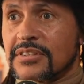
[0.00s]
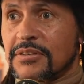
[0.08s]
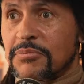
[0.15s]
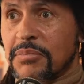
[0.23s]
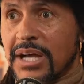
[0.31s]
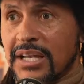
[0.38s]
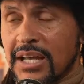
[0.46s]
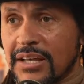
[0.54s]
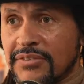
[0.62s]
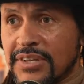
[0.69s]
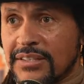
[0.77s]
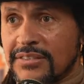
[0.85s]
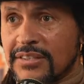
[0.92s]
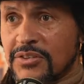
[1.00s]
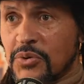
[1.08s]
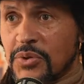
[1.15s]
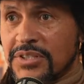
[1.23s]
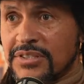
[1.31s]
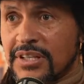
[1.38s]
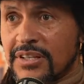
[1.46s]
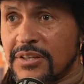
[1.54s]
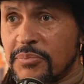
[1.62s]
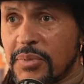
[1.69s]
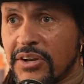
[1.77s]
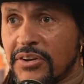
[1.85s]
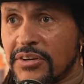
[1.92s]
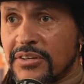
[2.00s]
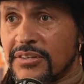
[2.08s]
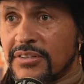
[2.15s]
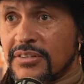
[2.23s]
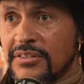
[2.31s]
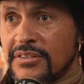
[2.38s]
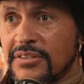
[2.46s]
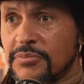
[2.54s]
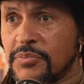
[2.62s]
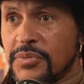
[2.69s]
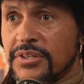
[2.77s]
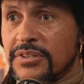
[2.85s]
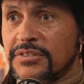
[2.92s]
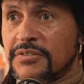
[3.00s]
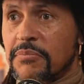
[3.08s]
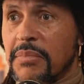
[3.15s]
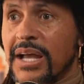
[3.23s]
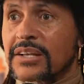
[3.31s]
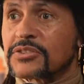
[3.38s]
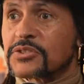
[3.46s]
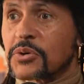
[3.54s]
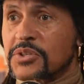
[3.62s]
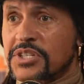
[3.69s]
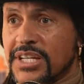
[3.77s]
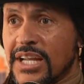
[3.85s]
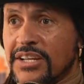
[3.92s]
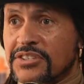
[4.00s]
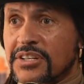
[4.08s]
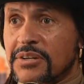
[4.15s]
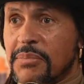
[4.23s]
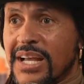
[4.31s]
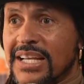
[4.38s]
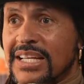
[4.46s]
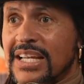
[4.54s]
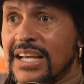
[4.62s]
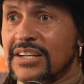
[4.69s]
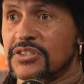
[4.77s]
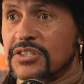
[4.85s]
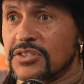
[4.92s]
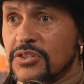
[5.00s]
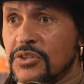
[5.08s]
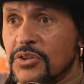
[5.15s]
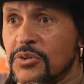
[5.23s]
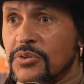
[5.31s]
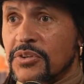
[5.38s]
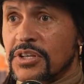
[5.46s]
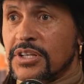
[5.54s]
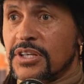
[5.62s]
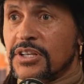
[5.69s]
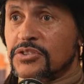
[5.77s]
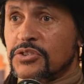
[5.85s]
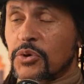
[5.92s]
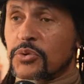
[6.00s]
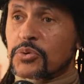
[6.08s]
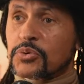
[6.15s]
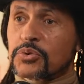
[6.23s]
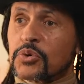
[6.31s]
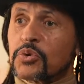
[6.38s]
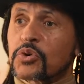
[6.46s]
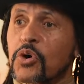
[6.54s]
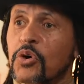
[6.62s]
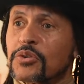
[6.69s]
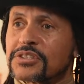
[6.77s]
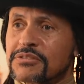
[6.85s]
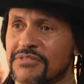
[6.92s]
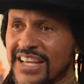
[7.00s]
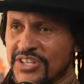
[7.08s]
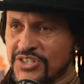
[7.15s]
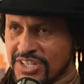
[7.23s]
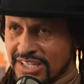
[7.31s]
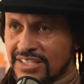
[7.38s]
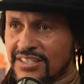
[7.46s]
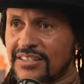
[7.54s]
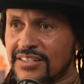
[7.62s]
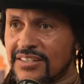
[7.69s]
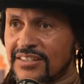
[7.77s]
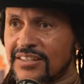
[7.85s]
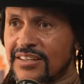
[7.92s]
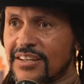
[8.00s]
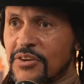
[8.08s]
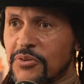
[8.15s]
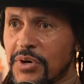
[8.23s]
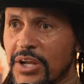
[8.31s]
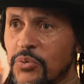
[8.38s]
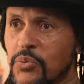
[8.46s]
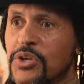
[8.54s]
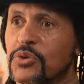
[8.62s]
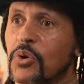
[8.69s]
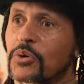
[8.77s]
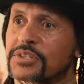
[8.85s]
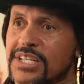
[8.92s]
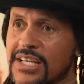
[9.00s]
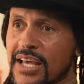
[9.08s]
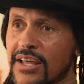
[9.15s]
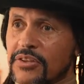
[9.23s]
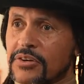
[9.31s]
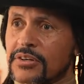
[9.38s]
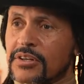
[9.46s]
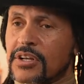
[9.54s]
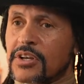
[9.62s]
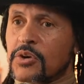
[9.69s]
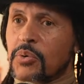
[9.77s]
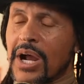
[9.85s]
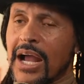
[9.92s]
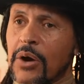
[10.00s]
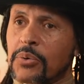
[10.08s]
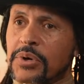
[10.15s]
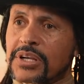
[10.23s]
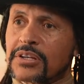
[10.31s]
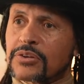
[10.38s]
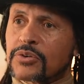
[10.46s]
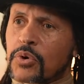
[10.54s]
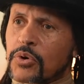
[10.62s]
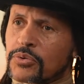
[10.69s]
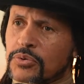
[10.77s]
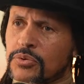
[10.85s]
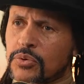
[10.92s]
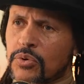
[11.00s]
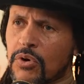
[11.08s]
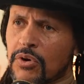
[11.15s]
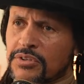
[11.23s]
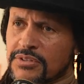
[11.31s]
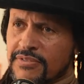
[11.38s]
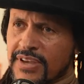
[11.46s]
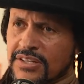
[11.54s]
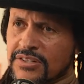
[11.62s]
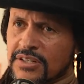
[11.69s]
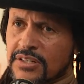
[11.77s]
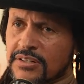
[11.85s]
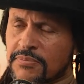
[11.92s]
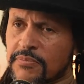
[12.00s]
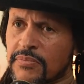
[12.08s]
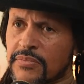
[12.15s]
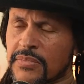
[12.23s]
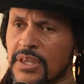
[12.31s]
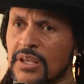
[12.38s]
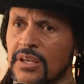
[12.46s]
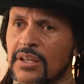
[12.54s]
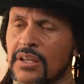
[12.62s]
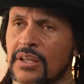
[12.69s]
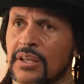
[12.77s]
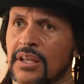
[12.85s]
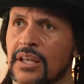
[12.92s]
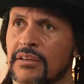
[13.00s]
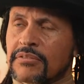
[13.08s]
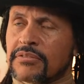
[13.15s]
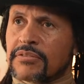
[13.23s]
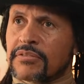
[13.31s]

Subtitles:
My life gets increasingly better because of my association and my connection to you. So through dual cultivation, right, we grow together. Well, how are we going to grow through dual cultivation if